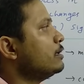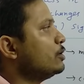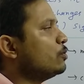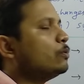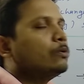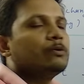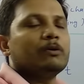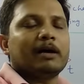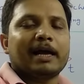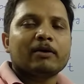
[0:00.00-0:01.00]
to
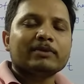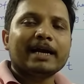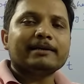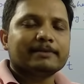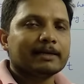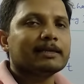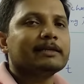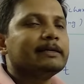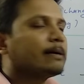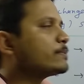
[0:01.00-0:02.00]
have that signal
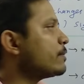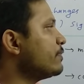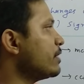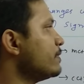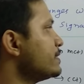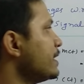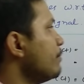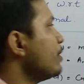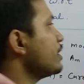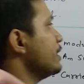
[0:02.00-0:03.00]
in terms of frequency
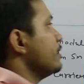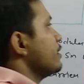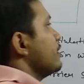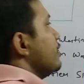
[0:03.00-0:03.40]
component